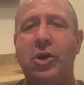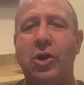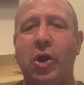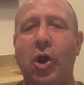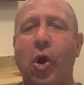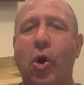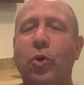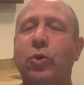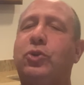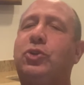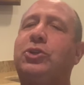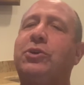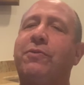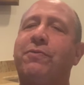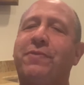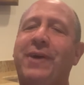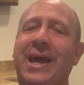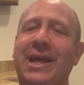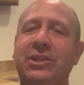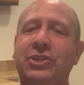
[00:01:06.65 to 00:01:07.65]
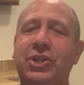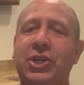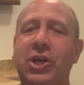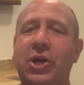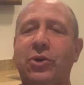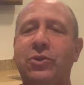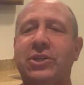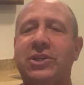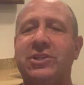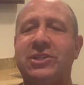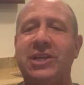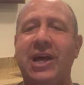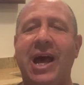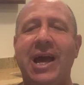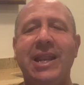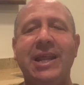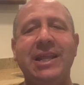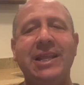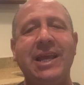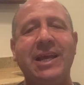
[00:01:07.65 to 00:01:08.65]
Coach Fangio
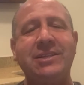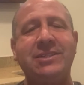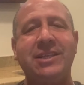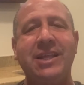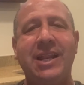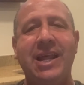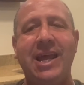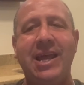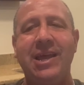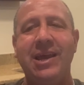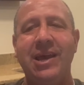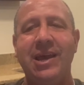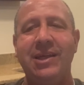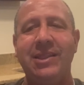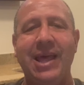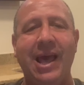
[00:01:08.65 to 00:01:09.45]
decided yesterday